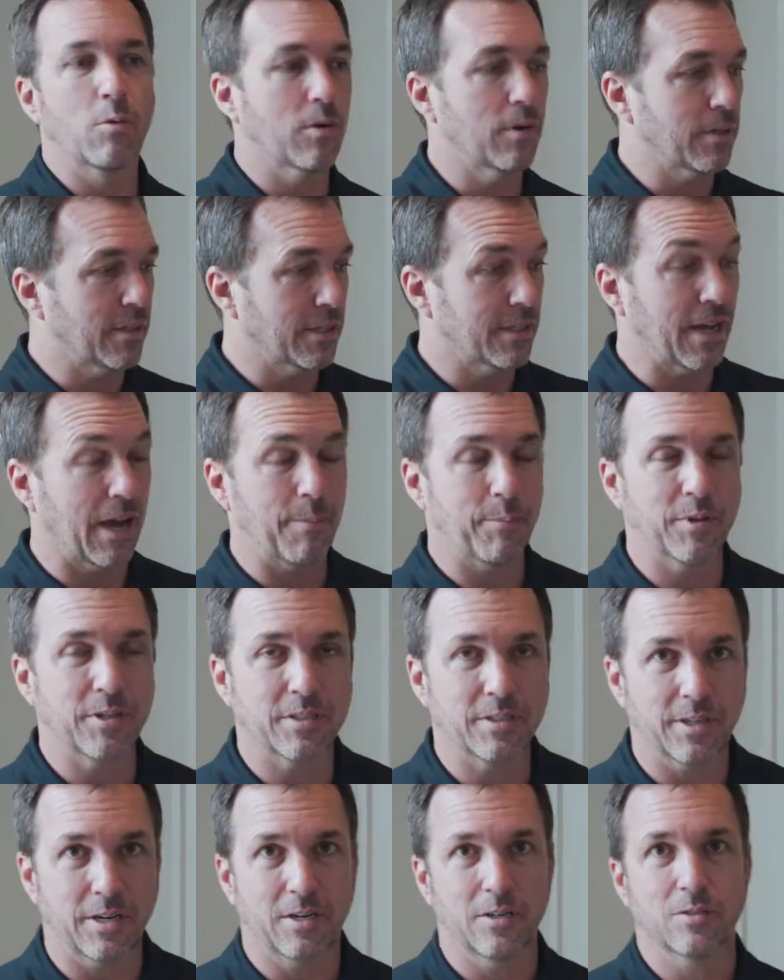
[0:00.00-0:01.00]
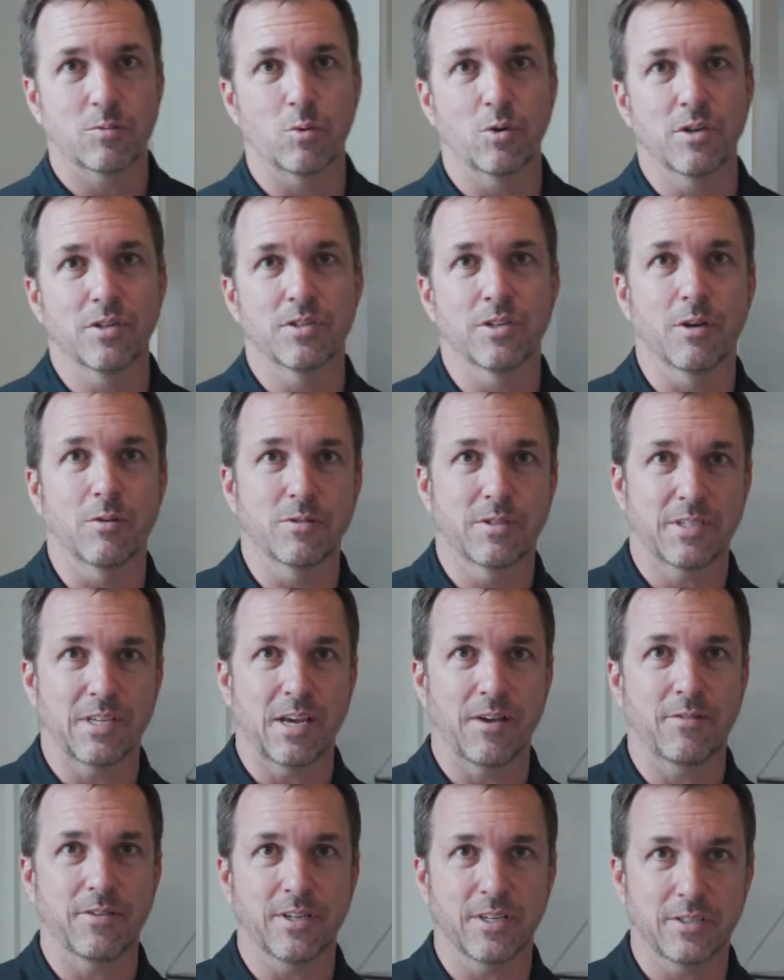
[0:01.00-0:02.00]
we're at the top of the stairs. We're in zone
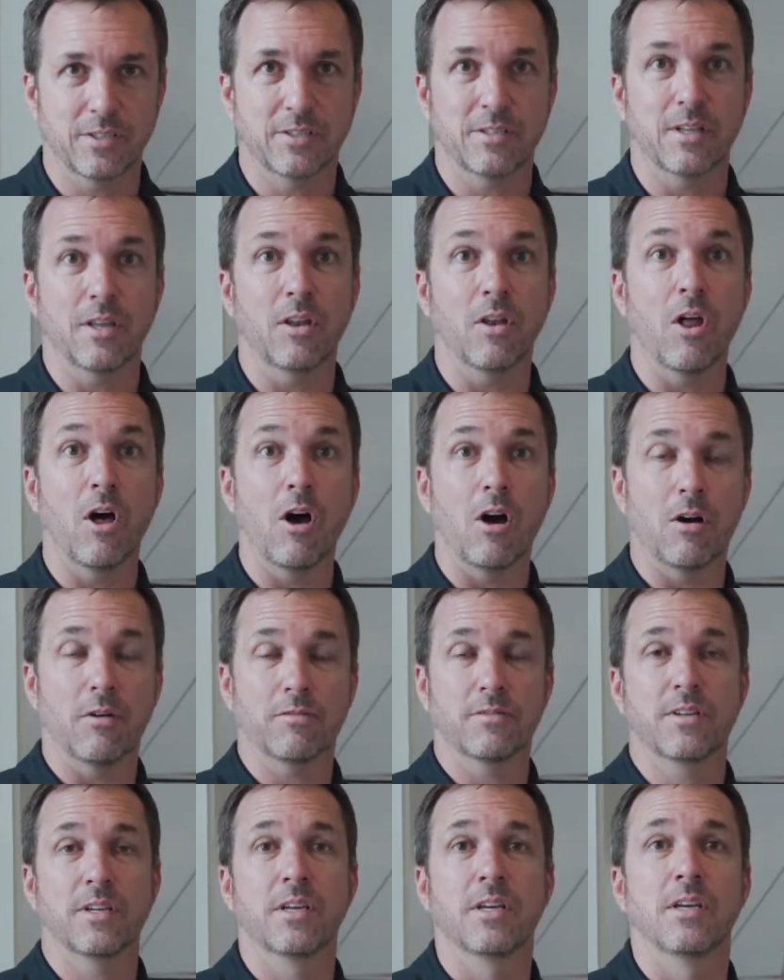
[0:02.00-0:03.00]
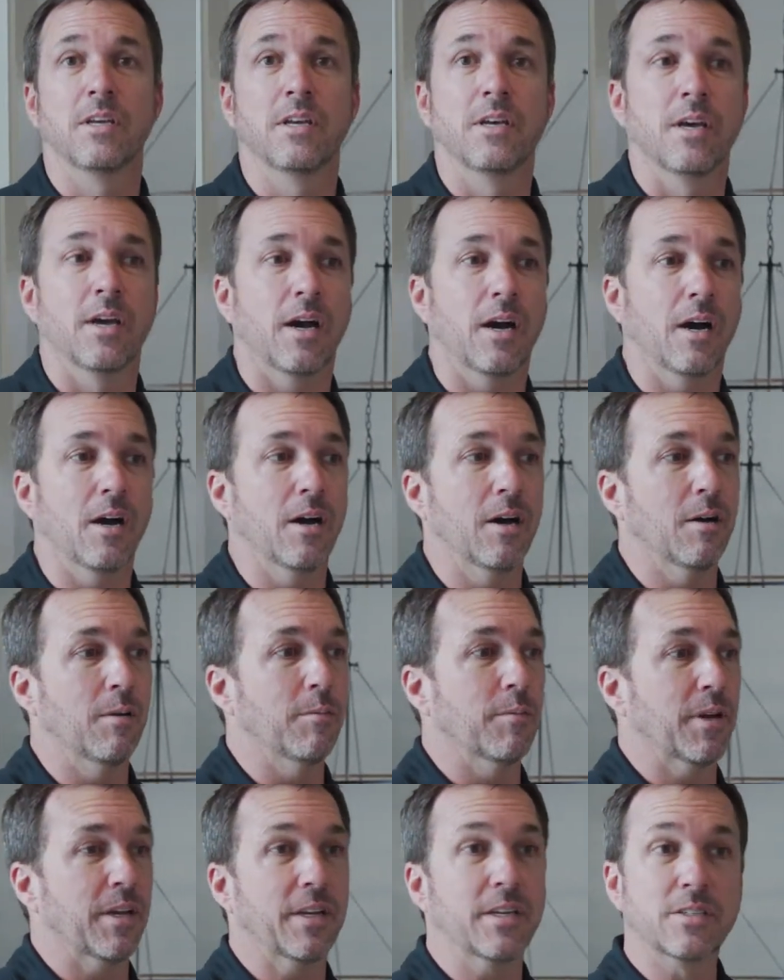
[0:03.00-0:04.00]
7. This is the loft.
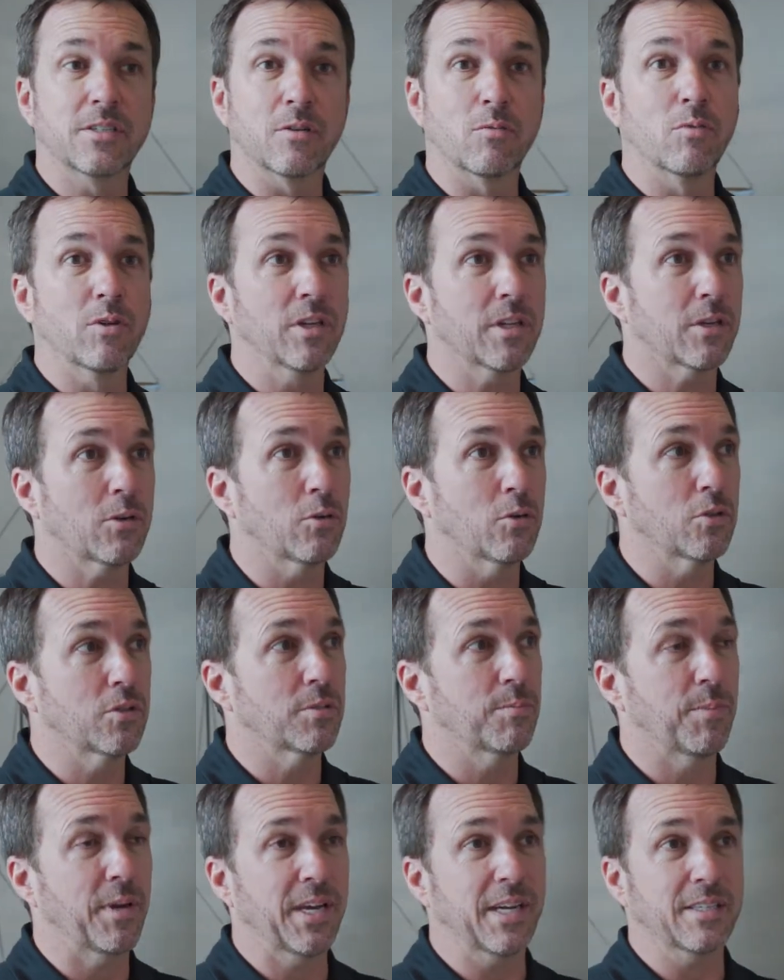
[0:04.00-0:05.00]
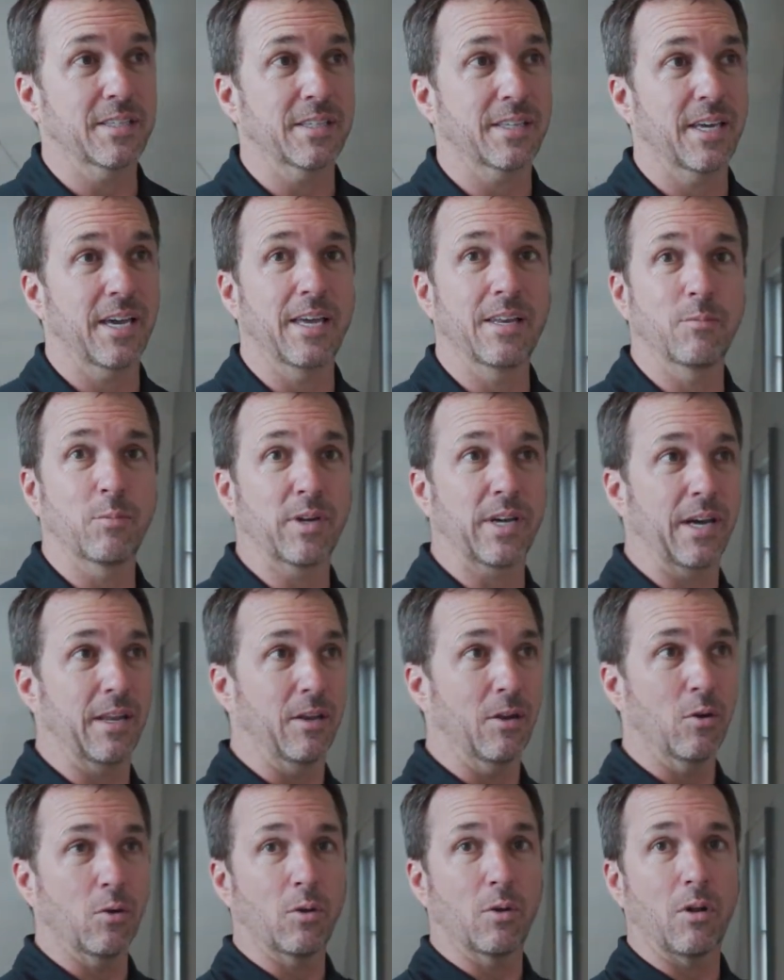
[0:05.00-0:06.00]
And this is a really cool space. Again, we
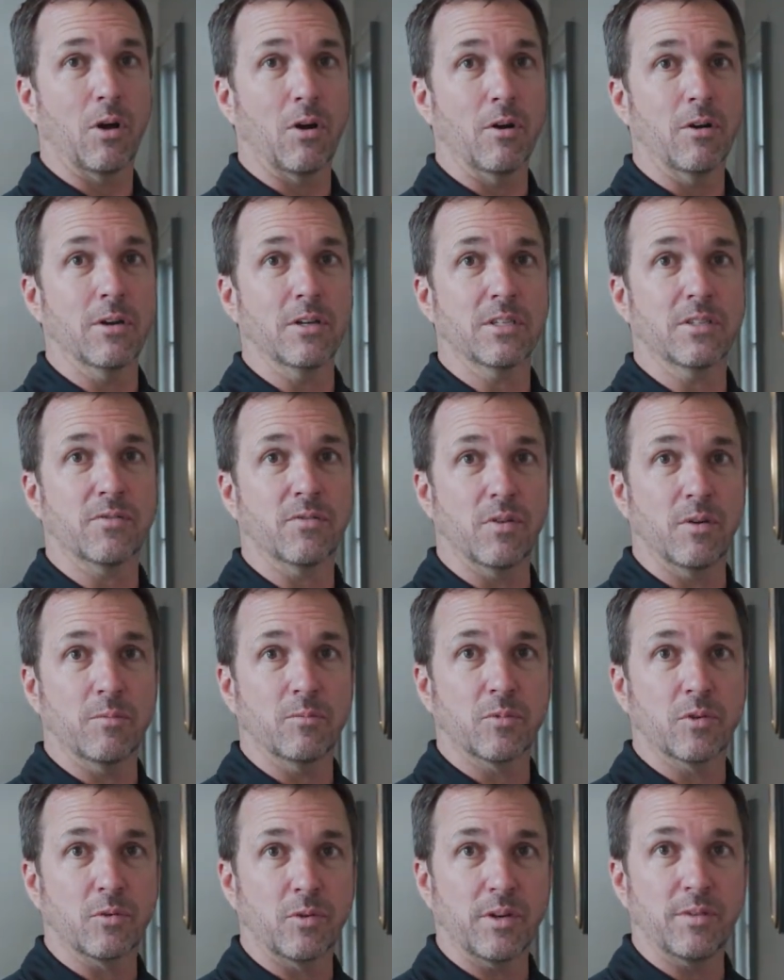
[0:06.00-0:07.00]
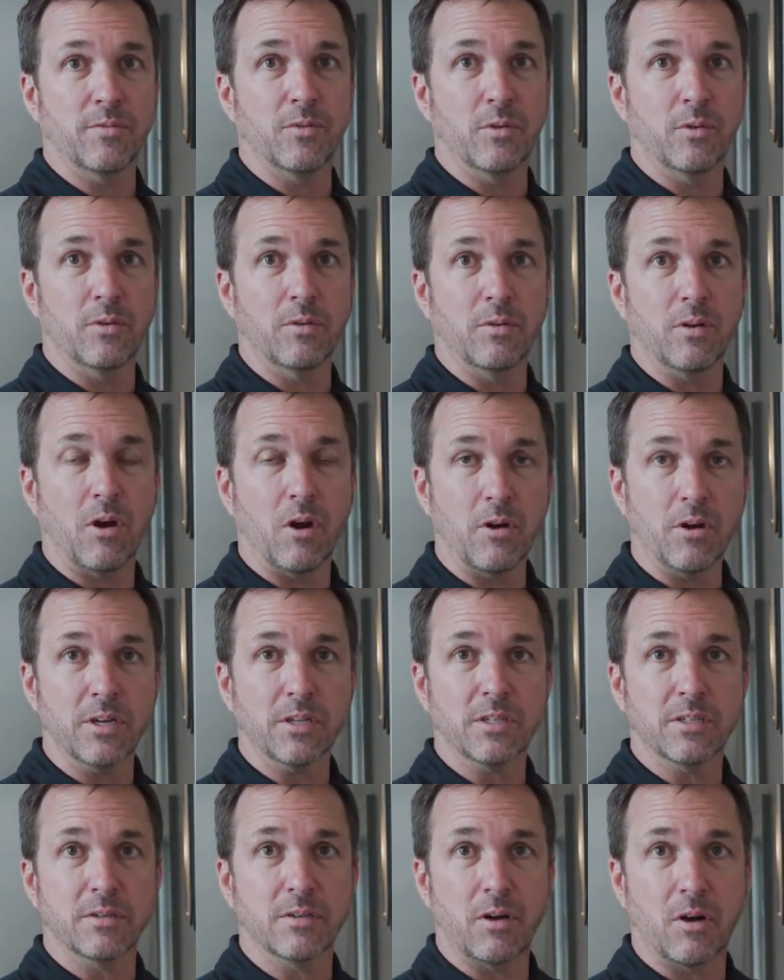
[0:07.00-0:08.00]
got local artists from Greenville
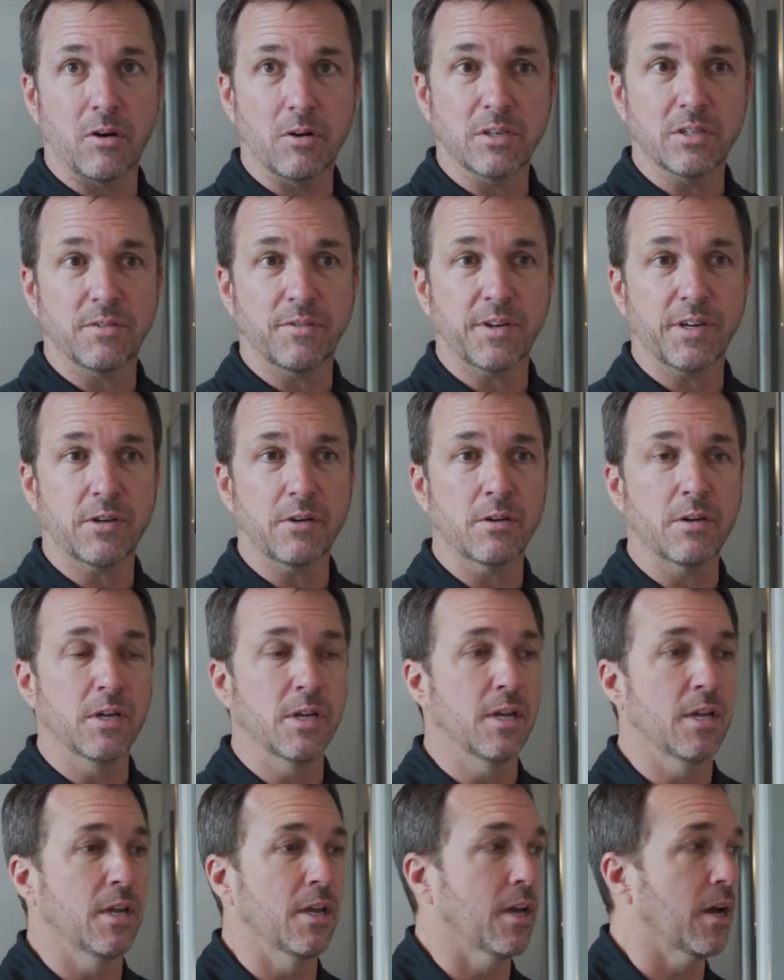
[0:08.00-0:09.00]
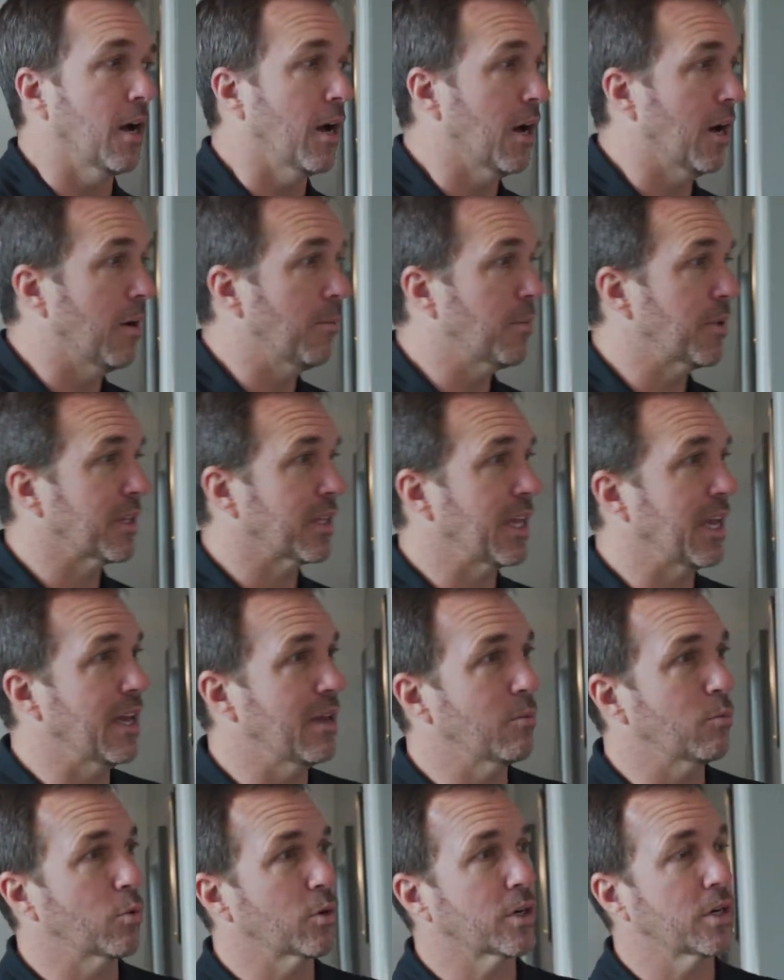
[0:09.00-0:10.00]
Artisphere. But
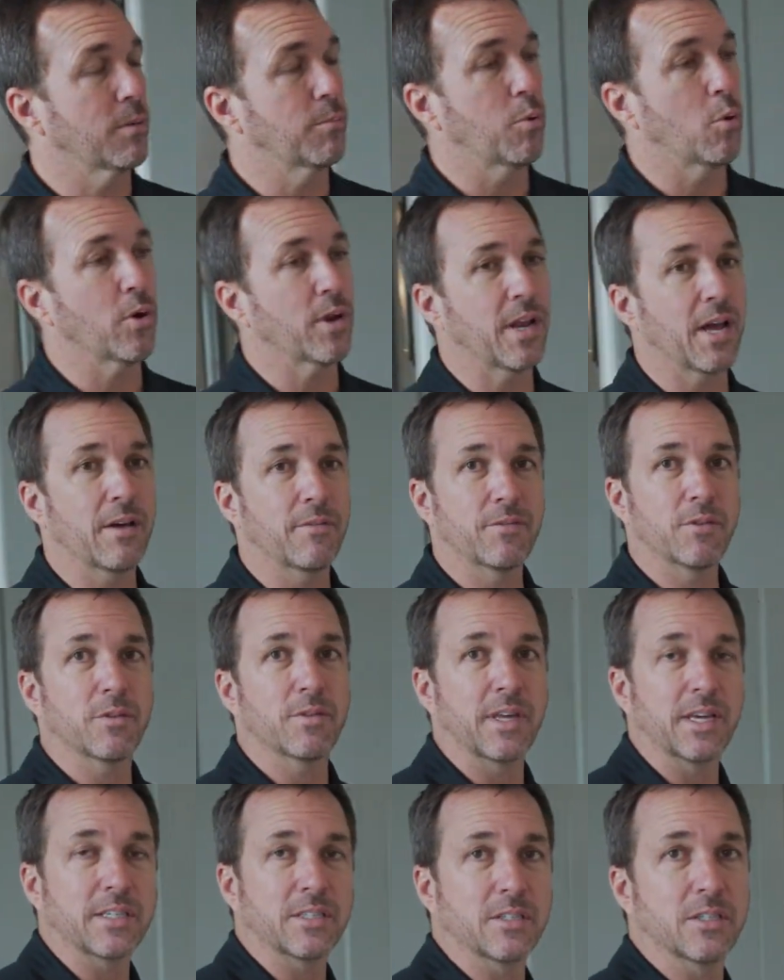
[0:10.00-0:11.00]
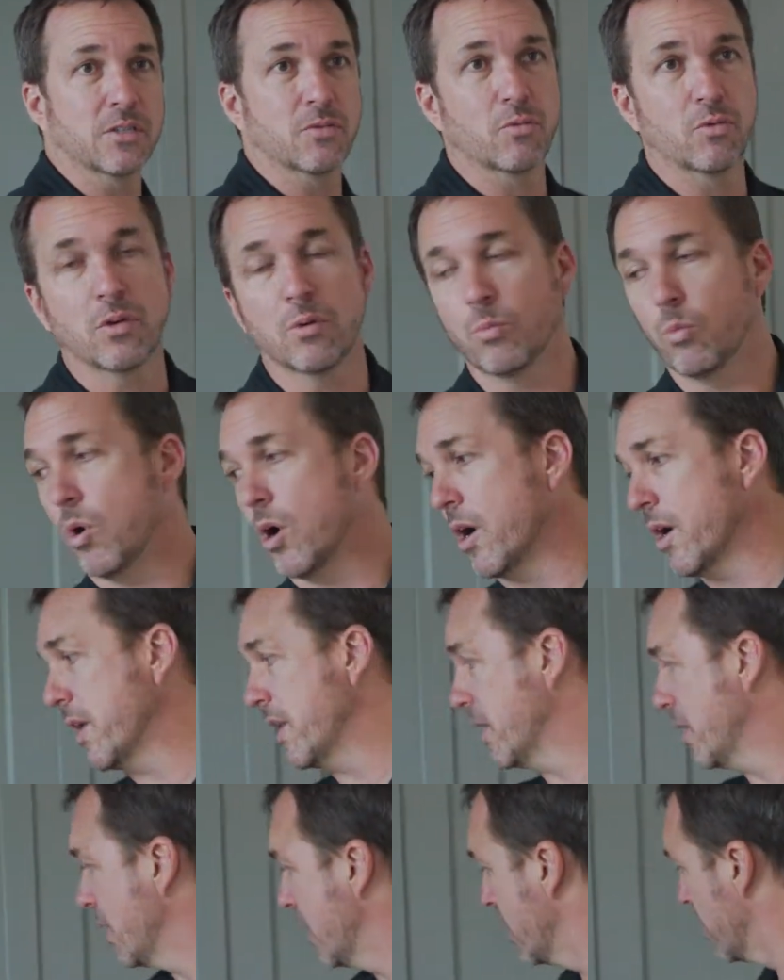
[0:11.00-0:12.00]
again, we're gonna point out a few things in this room.
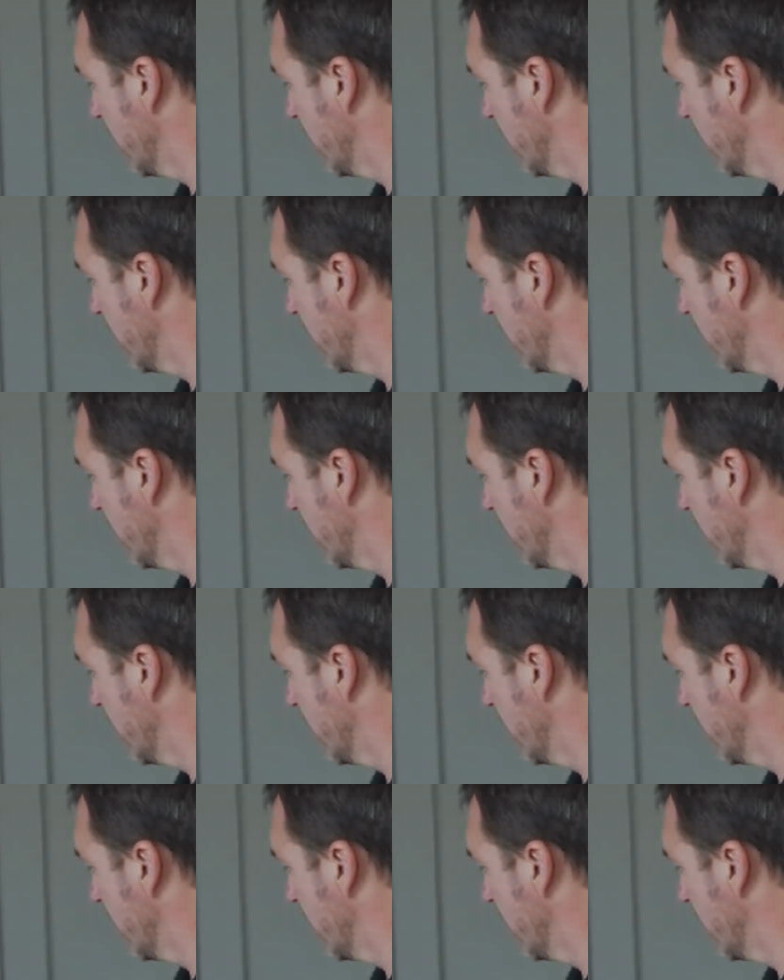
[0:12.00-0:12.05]
One